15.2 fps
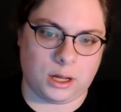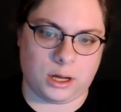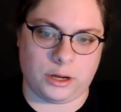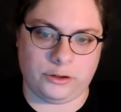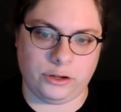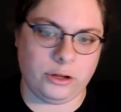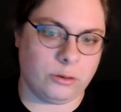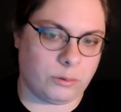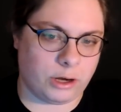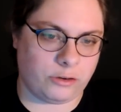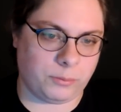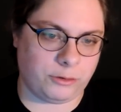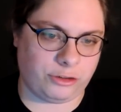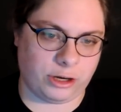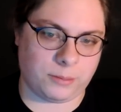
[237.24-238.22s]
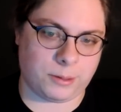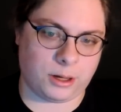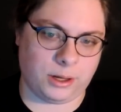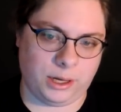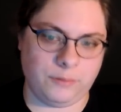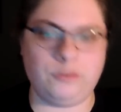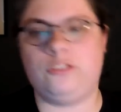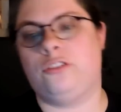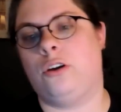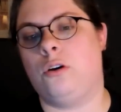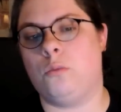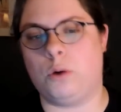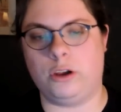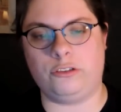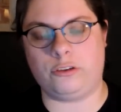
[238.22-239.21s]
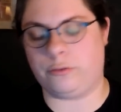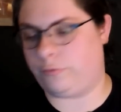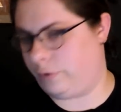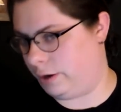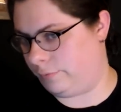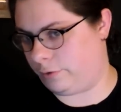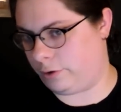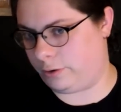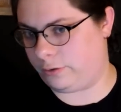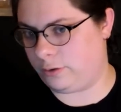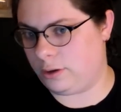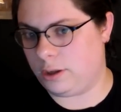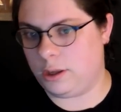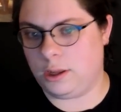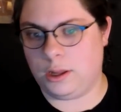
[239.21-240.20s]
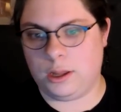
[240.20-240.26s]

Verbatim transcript: Uh, do you watch Machinima? If so, what is your favorite?